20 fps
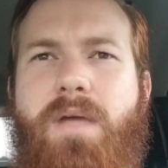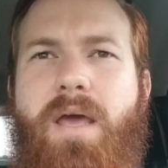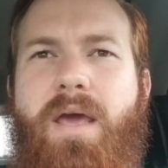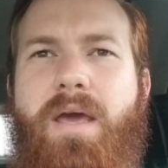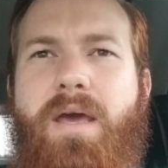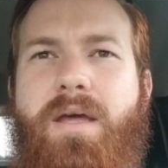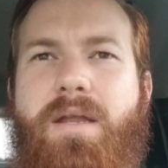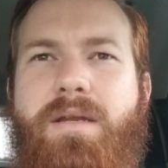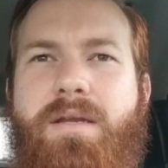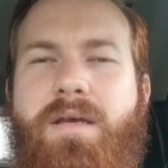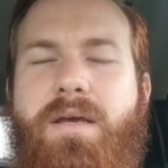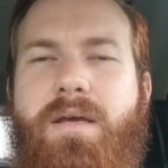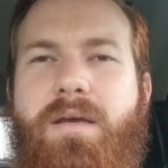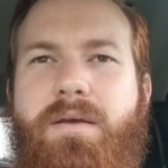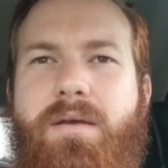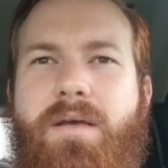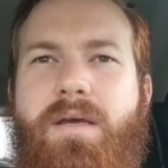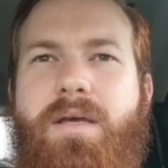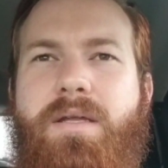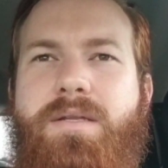
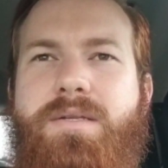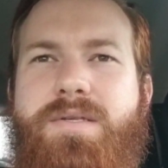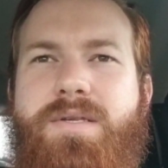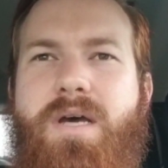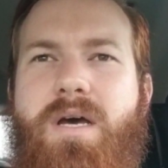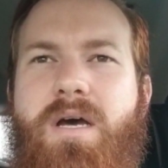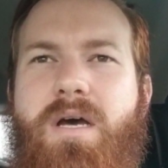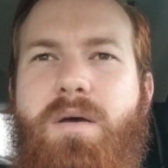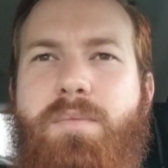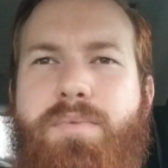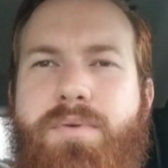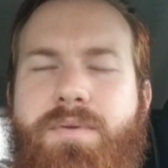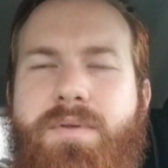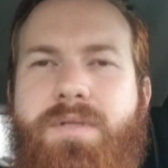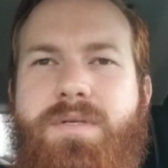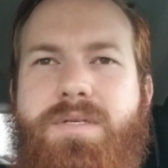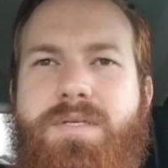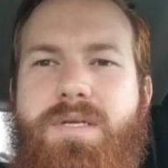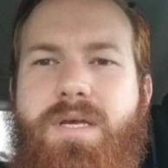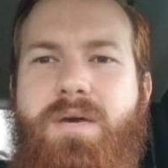and ends up, and
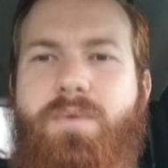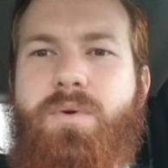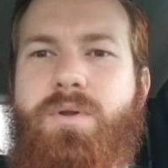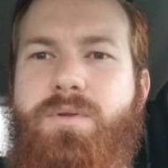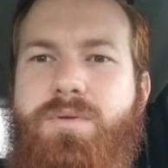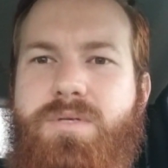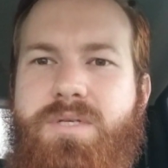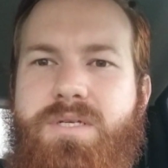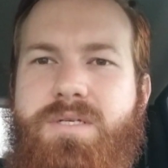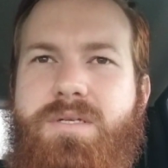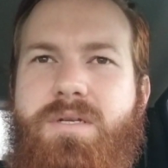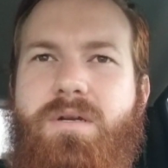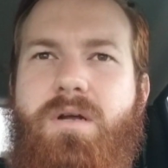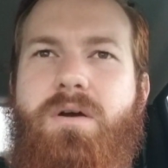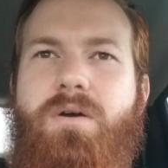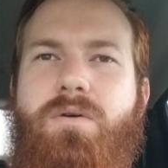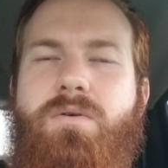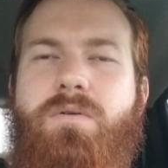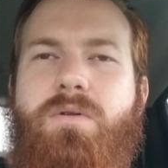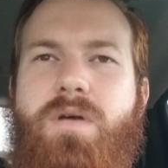this is like one of those distant
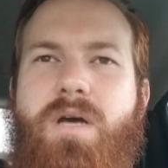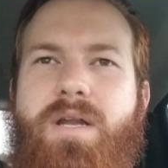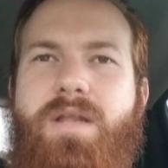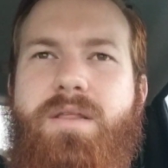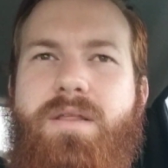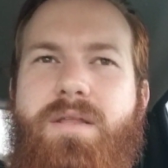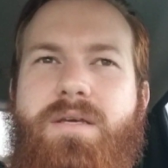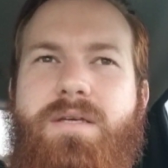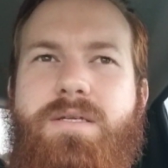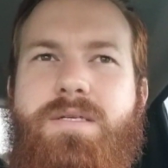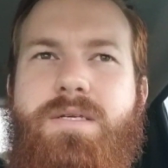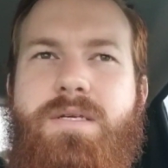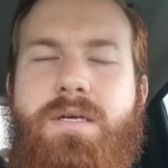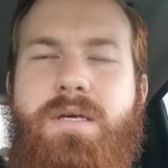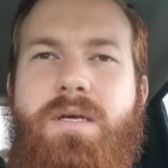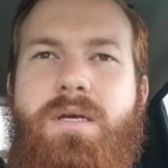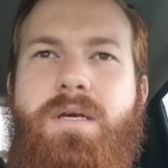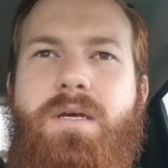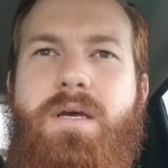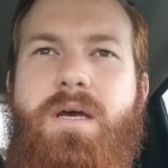uncle kind of things,
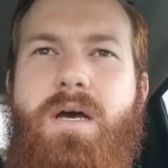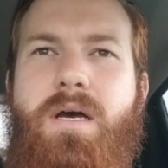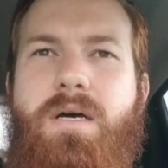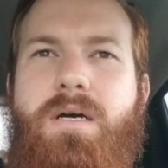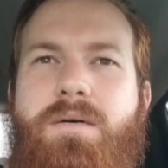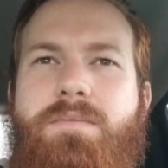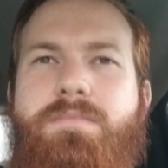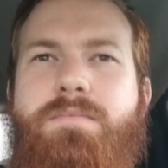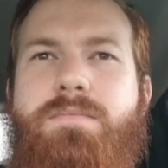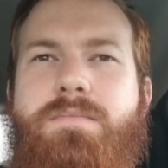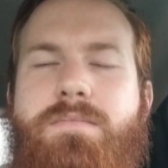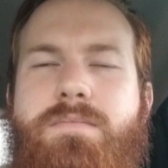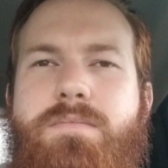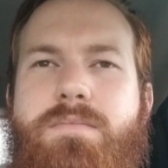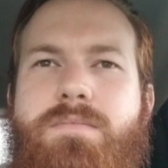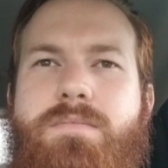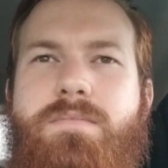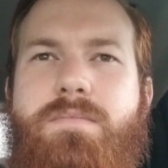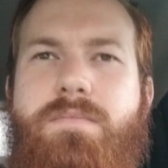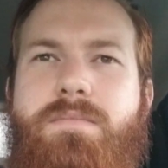um,
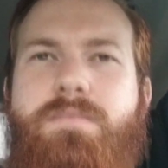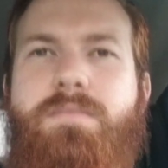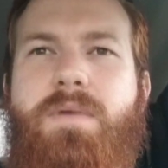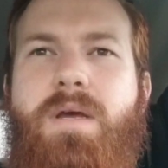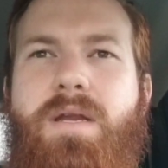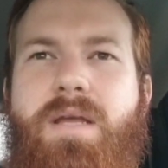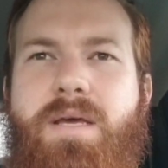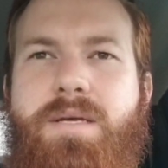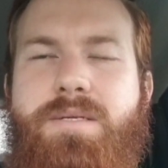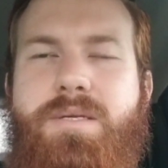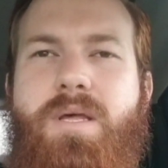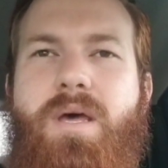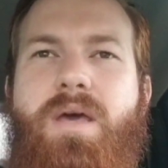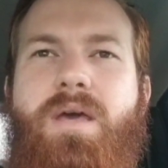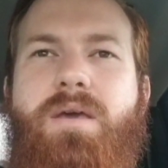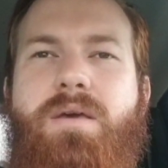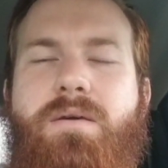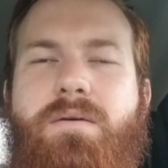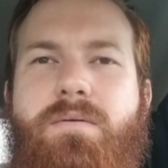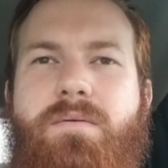and he has
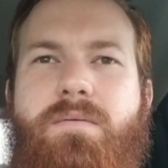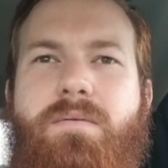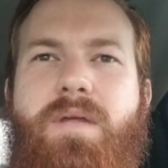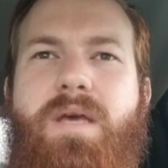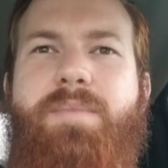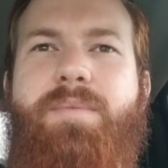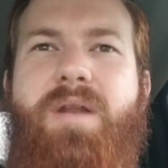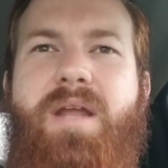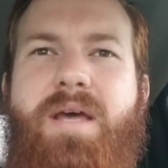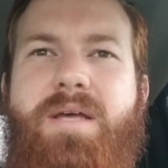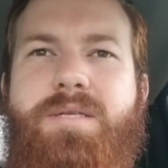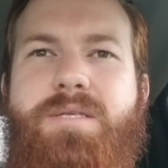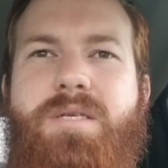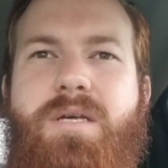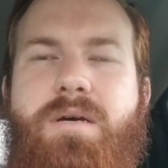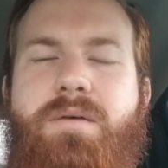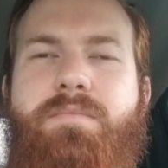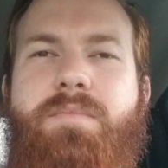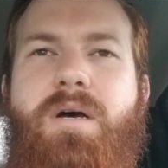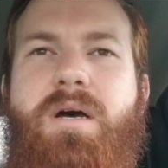like, Laban has
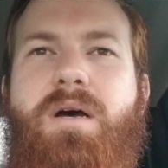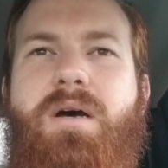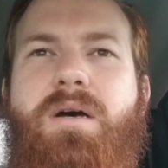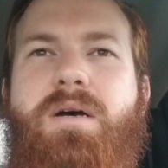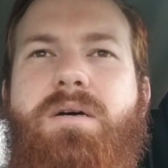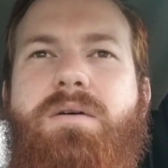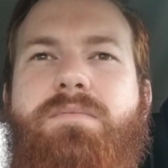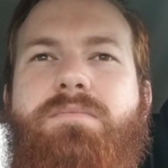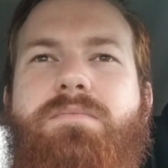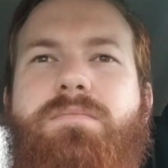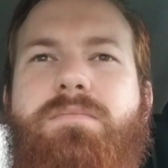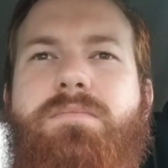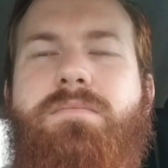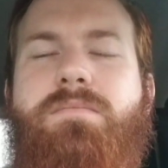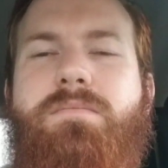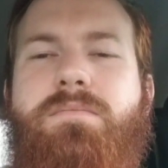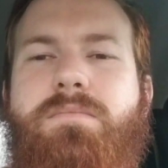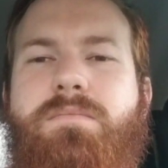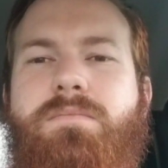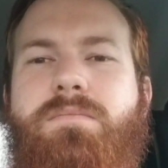some
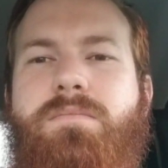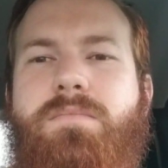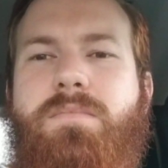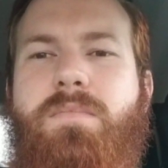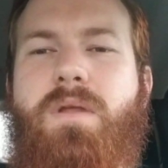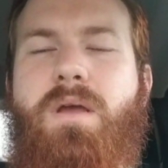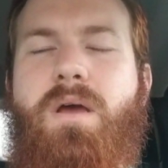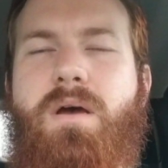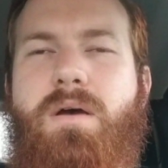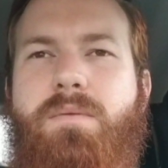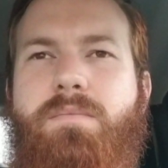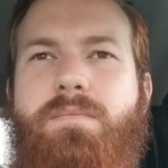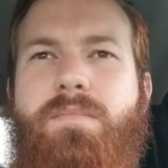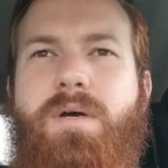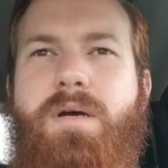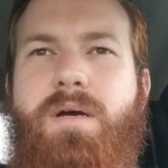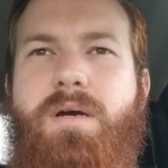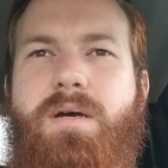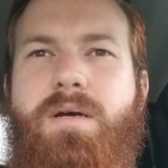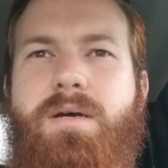um, um,
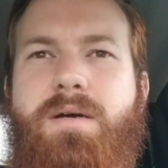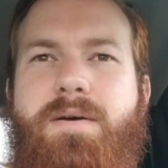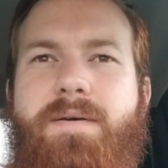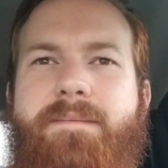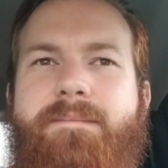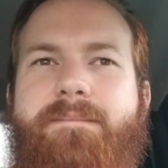uh,